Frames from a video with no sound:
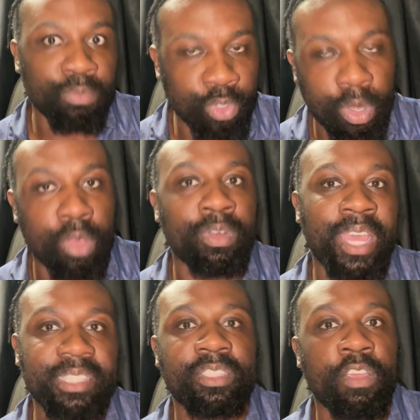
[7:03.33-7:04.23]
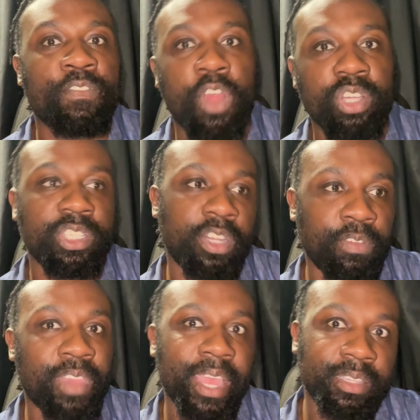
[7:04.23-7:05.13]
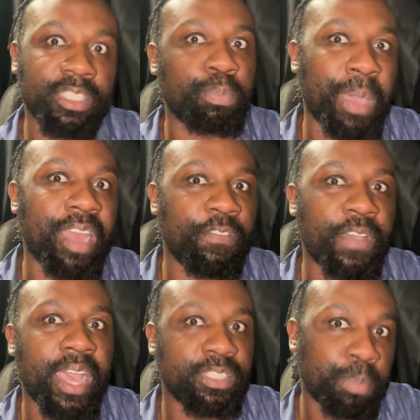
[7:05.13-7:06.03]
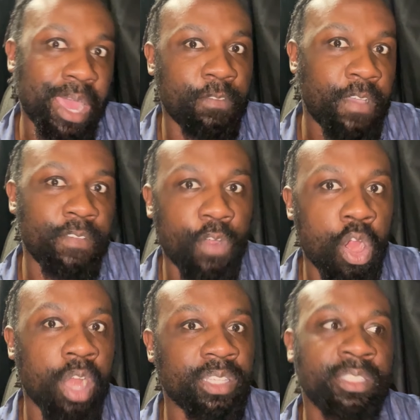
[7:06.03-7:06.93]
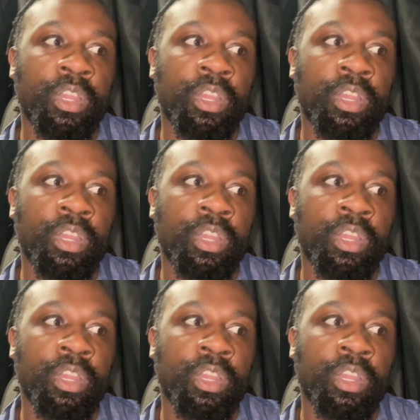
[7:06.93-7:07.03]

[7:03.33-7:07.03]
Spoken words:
You know, that's their version of like the Spotify for artists.